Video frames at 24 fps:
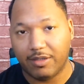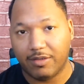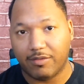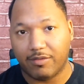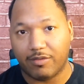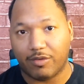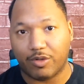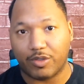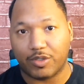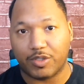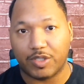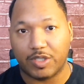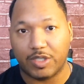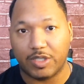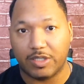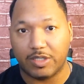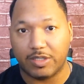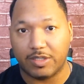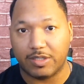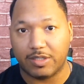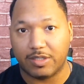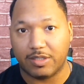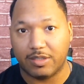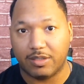versus
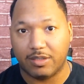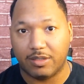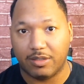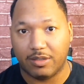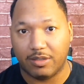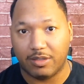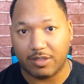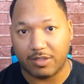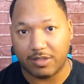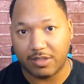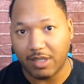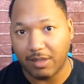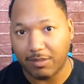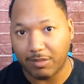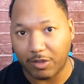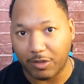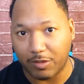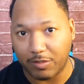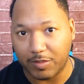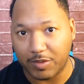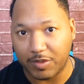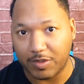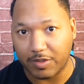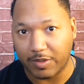the
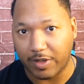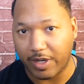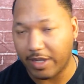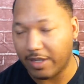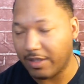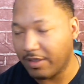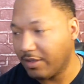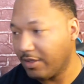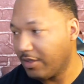suburbs, right?